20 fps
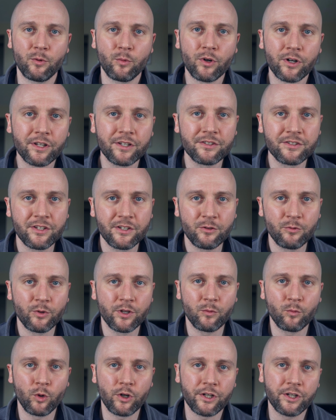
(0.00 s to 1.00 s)
We're
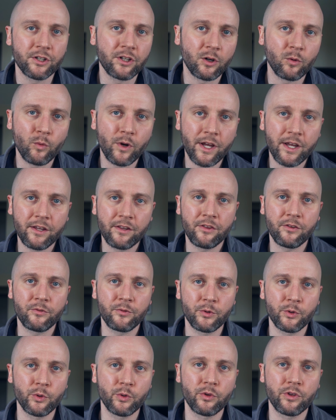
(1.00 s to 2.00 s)
continuing working our way
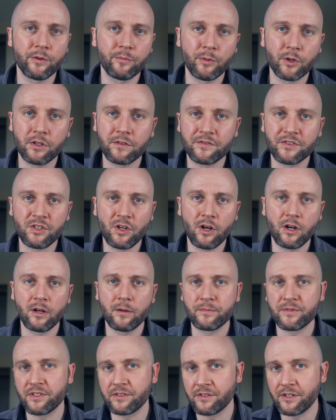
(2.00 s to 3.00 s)
through the book of
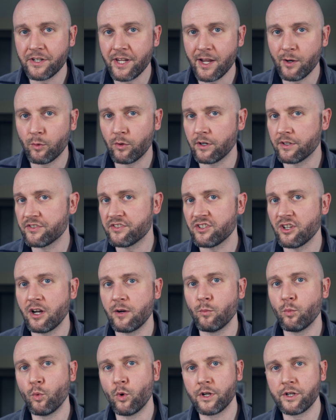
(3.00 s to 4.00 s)
Psalms, and today we're in
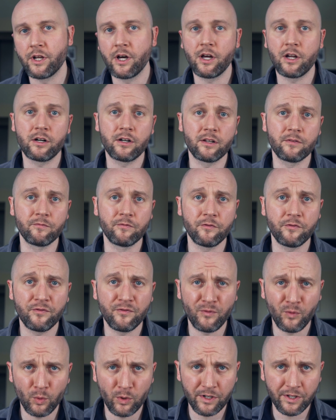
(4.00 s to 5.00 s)
Psalm
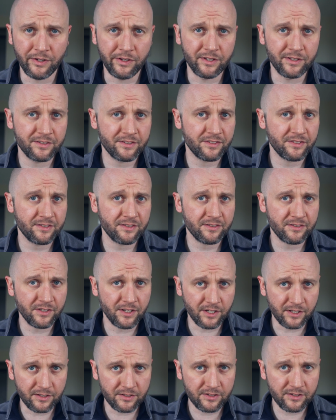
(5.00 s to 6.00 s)

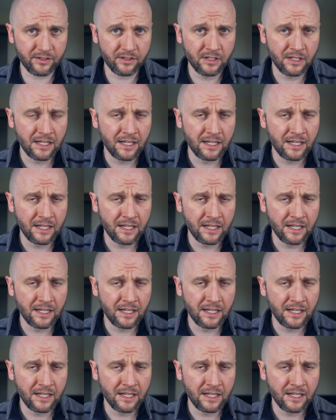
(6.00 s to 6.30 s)
146.